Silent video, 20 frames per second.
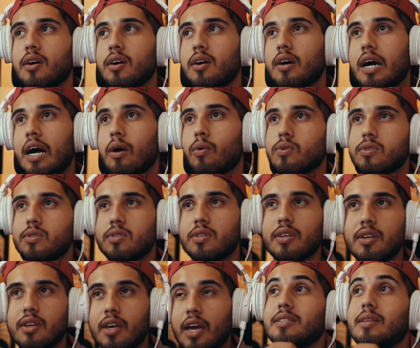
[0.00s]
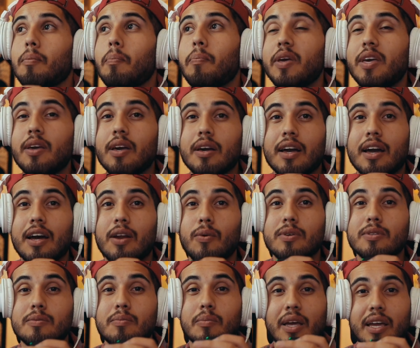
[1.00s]
I was thinking the beat kind of
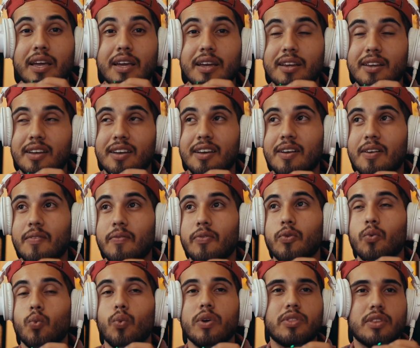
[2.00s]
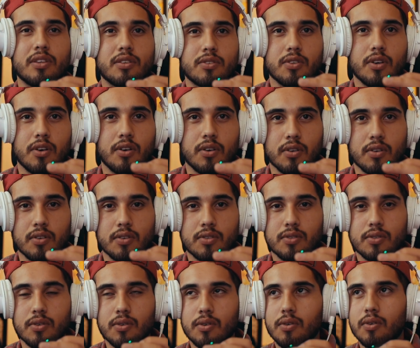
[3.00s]
was made with the song.
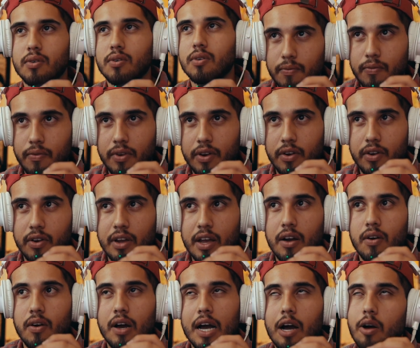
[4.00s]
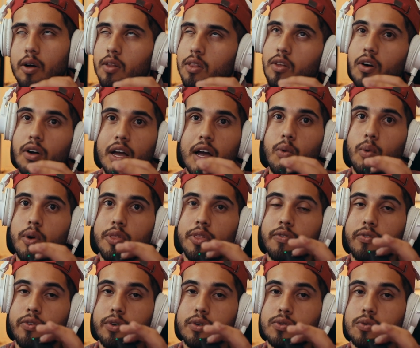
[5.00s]
So figuring out how long I want the
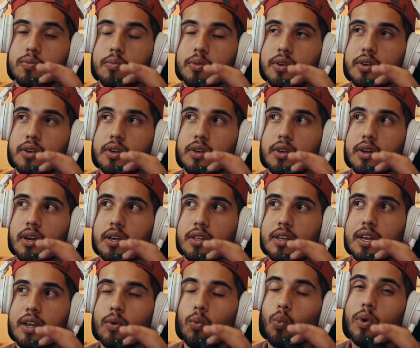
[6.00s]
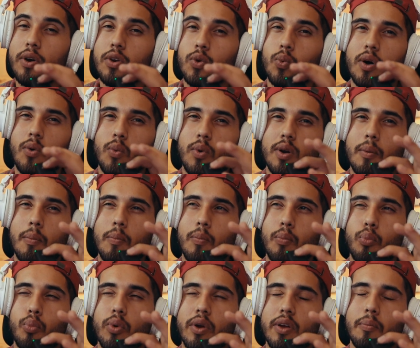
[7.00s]
verse to be, and then when do I want to
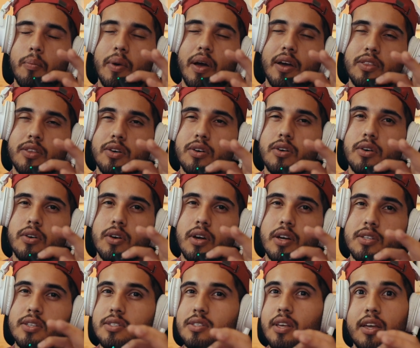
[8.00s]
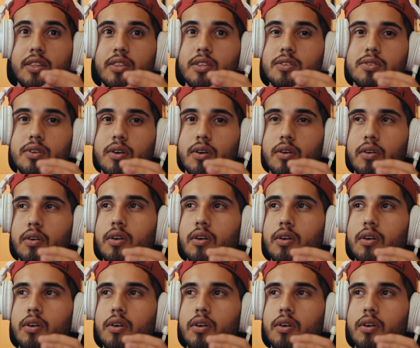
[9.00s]
bring back the hook and just end the song.